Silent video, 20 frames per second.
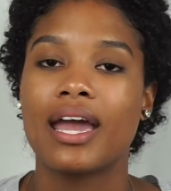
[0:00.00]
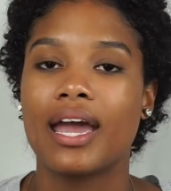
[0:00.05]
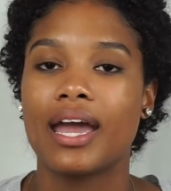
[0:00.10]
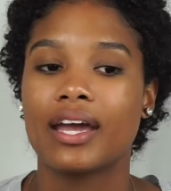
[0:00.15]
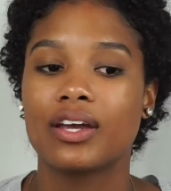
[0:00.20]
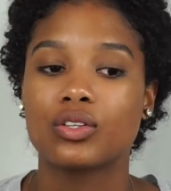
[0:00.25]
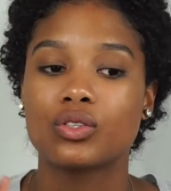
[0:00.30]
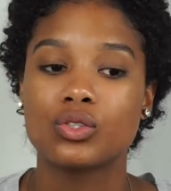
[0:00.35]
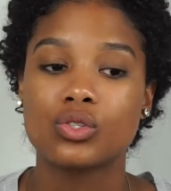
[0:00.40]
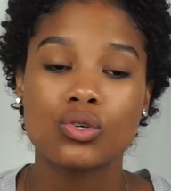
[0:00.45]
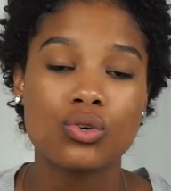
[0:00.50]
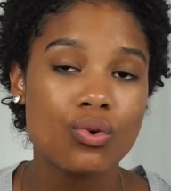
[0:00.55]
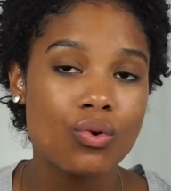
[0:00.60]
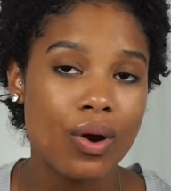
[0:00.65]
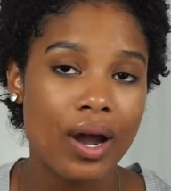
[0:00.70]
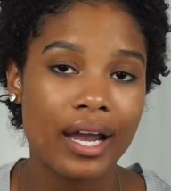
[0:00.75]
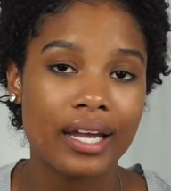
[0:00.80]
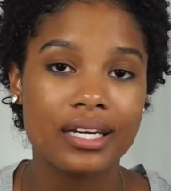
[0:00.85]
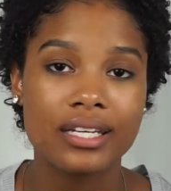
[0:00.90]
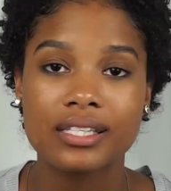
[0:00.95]
And
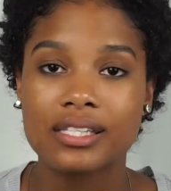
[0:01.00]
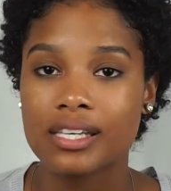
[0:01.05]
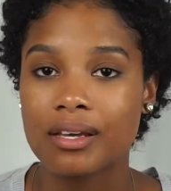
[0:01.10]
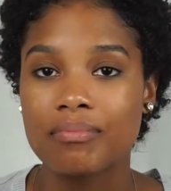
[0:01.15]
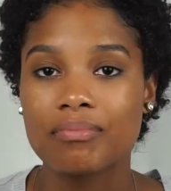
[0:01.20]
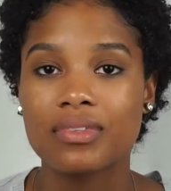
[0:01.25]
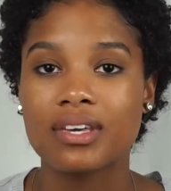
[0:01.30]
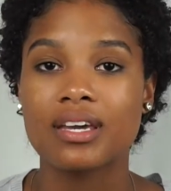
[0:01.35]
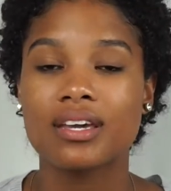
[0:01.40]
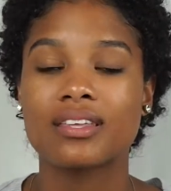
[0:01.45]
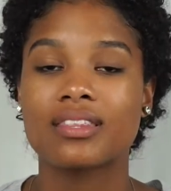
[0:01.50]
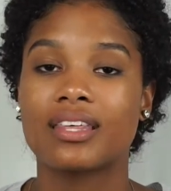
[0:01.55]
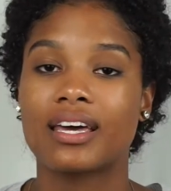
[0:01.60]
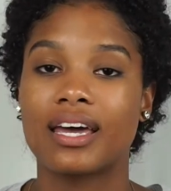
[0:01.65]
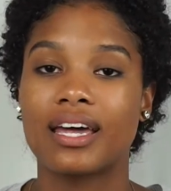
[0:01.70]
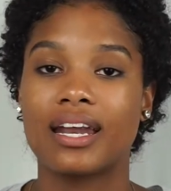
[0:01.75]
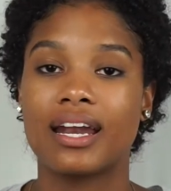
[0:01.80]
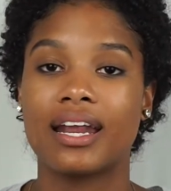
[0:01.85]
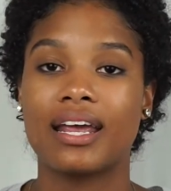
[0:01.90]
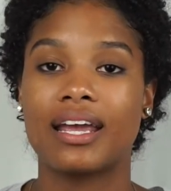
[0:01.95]
two, I need something
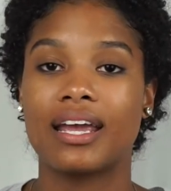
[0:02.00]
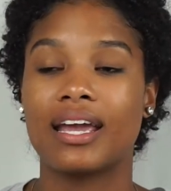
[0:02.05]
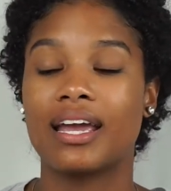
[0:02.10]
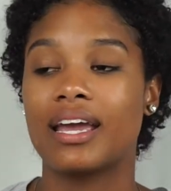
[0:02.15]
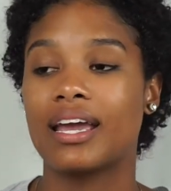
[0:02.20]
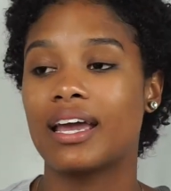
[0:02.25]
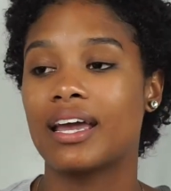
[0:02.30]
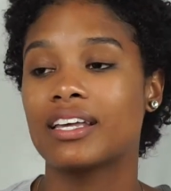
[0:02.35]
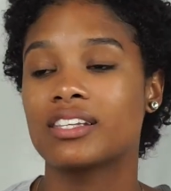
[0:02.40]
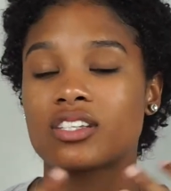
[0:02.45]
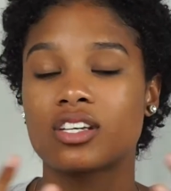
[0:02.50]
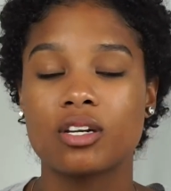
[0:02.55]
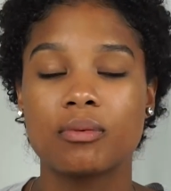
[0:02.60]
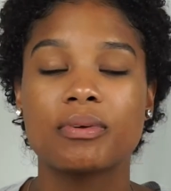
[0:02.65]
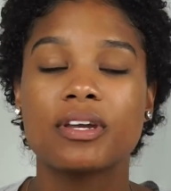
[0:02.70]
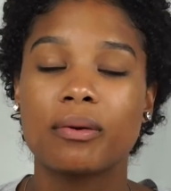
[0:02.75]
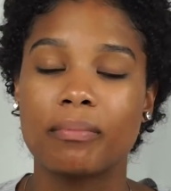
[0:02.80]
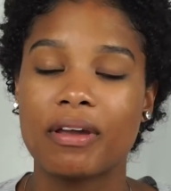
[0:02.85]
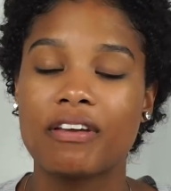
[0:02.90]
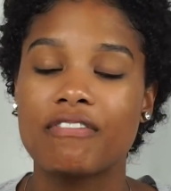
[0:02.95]
that it's gonna
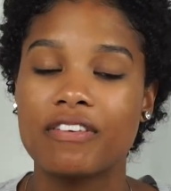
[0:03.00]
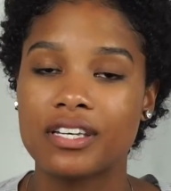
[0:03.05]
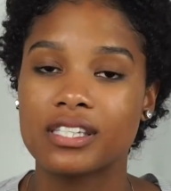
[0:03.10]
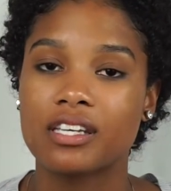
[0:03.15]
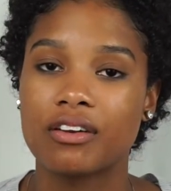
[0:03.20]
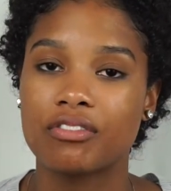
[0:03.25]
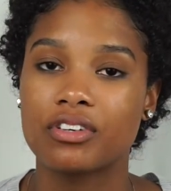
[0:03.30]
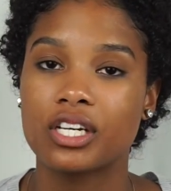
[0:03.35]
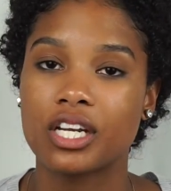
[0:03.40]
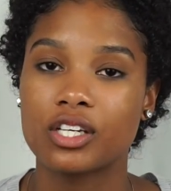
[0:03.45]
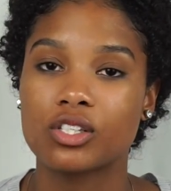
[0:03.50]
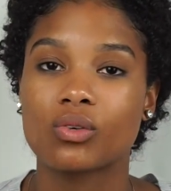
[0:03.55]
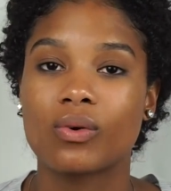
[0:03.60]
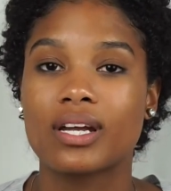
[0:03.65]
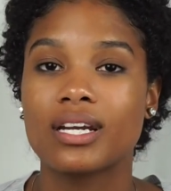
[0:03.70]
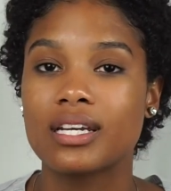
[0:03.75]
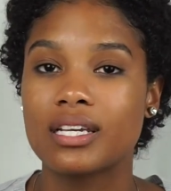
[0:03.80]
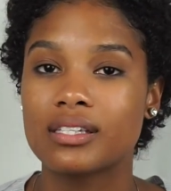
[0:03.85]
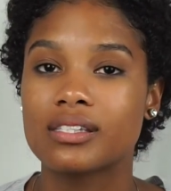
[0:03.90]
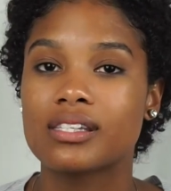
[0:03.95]
be on my face every day. So
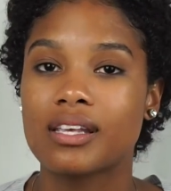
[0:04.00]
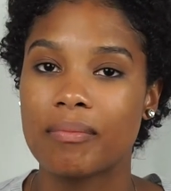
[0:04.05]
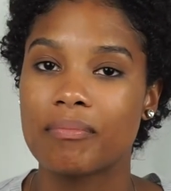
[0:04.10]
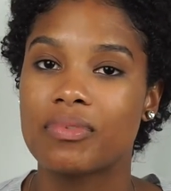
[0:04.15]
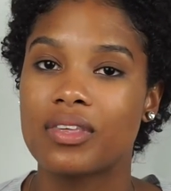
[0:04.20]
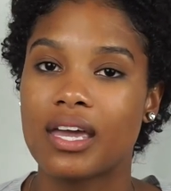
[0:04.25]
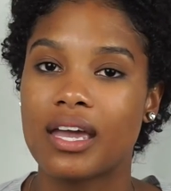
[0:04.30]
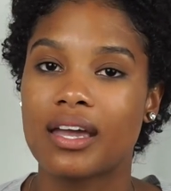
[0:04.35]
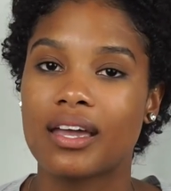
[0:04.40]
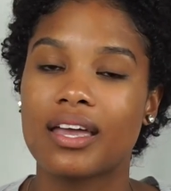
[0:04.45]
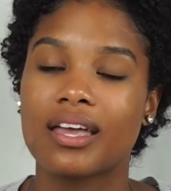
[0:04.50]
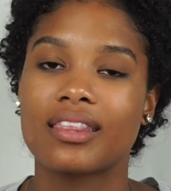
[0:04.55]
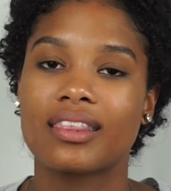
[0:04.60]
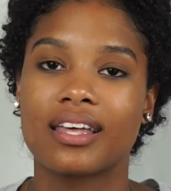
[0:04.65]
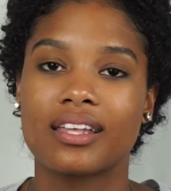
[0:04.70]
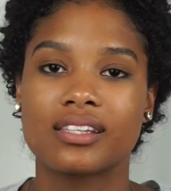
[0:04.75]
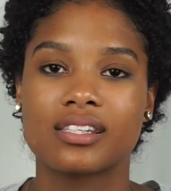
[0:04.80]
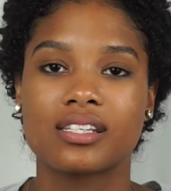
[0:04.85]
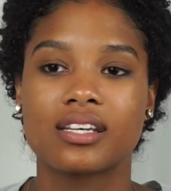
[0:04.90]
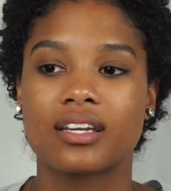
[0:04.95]
I need something
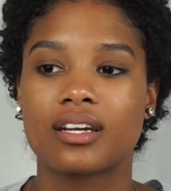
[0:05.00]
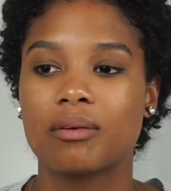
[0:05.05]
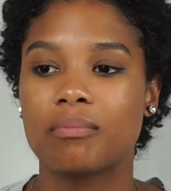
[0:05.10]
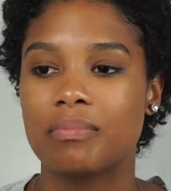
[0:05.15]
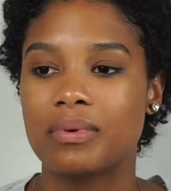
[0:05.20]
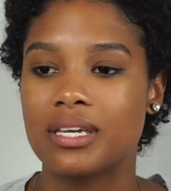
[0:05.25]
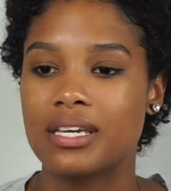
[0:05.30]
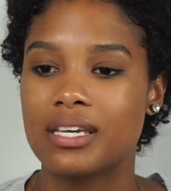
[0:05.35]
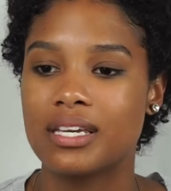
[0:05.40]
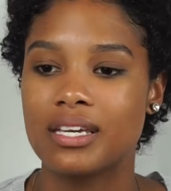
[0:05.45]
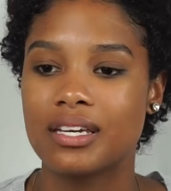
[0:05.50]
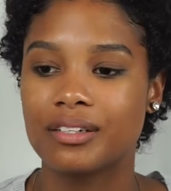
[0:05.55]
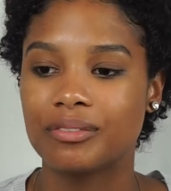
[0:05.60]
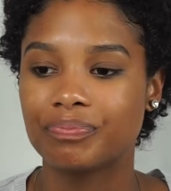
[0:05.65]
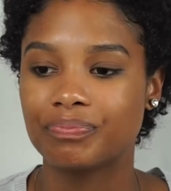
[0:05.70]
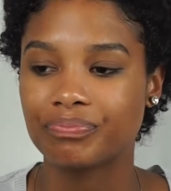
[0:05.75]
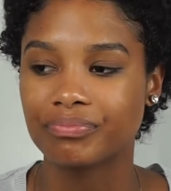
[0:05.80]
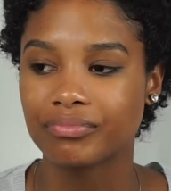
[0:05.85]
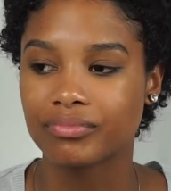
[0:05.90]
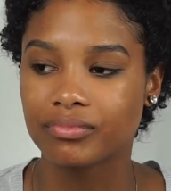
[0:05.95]
that's gonna be
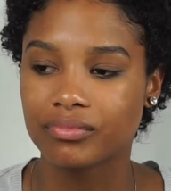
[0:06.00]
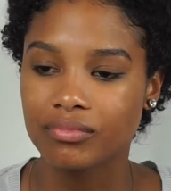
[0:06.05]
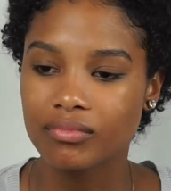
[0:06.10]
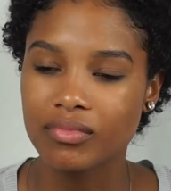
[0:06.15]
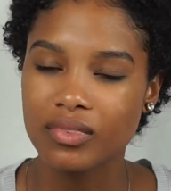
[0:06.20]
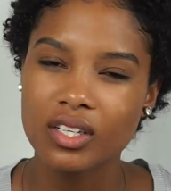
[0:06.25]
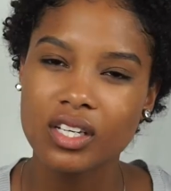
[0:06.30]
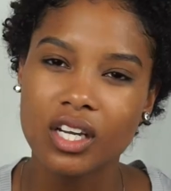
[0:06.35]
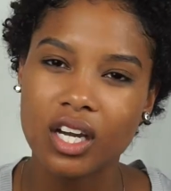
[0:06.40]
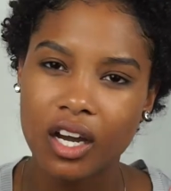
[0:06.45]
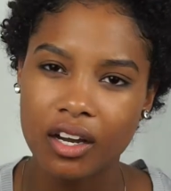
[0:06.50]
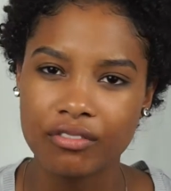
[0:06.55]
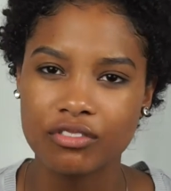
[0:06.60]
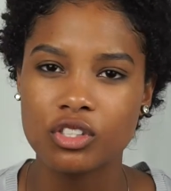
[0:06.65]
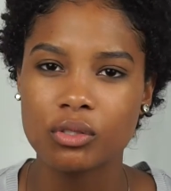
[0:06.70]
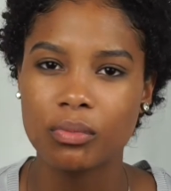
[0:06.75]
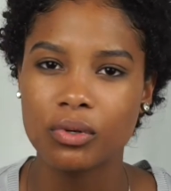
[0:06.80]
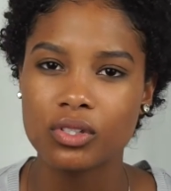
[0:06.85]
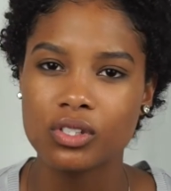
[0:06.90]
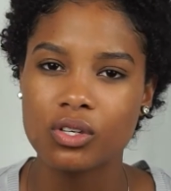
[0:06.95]

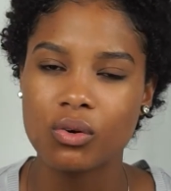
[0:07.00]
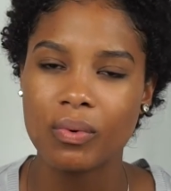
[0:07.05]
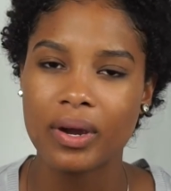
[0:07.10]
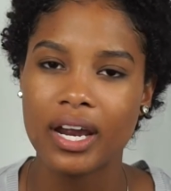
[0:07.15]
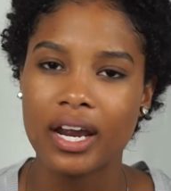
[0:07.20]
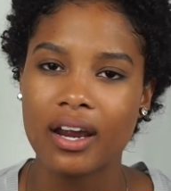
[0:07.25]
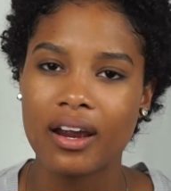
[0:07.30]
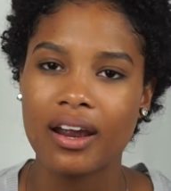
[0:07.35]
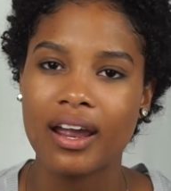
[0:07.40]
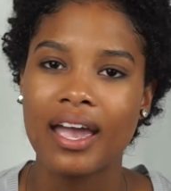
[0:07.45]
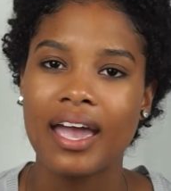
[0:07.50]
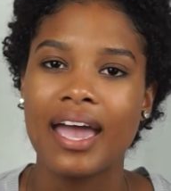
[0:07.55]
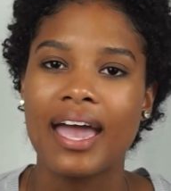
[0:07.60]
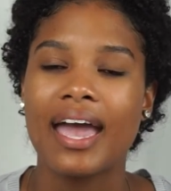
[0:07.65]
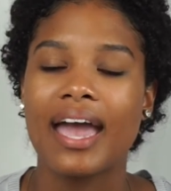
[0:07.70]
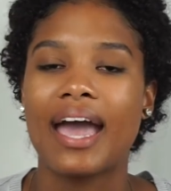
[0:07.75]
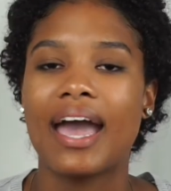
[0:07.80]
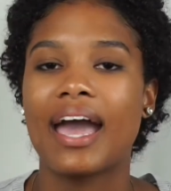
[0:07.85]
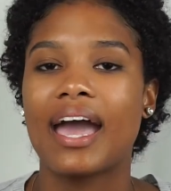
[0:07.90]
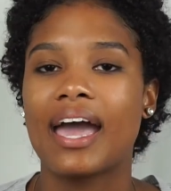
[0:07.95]
comfortable to wear
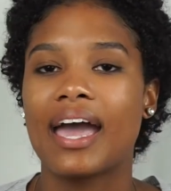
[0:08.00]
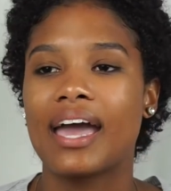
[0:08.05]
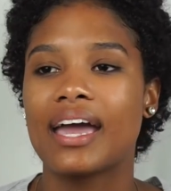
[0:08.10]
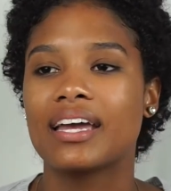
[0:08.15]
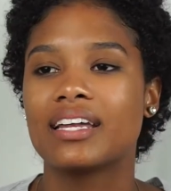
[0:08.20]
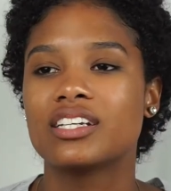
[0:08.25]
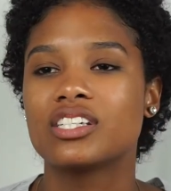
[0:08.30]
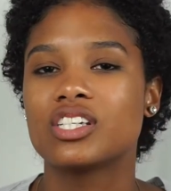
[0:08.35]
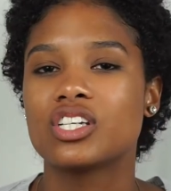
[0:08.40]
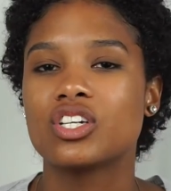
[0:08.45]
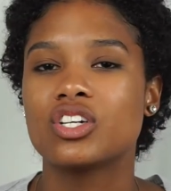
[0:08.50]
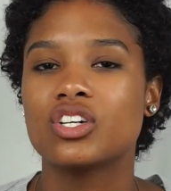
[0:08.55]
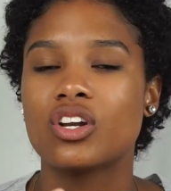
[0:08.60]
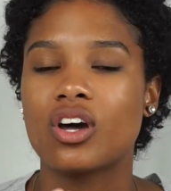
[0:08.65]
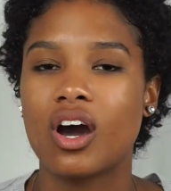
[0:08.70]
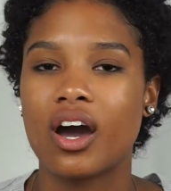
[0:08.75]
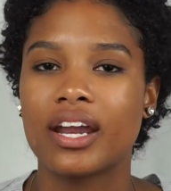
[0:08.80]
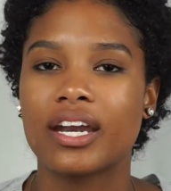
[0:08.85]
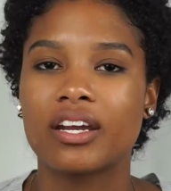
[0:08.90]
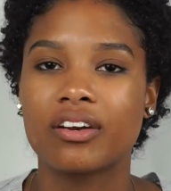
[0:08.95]
and
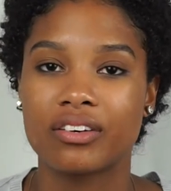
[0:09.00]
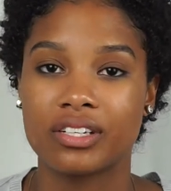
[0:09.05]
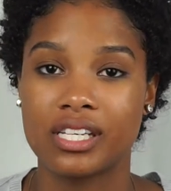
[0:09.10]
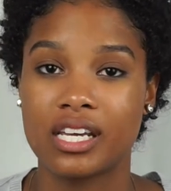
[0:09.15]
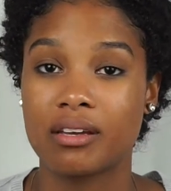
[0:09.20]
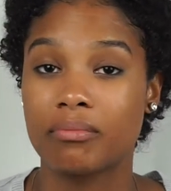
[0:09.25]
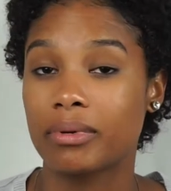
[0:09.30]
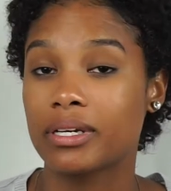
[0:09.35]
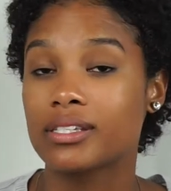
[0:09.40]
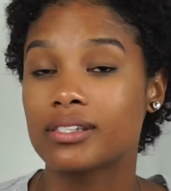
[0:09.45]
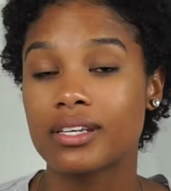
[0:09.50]
not irritate my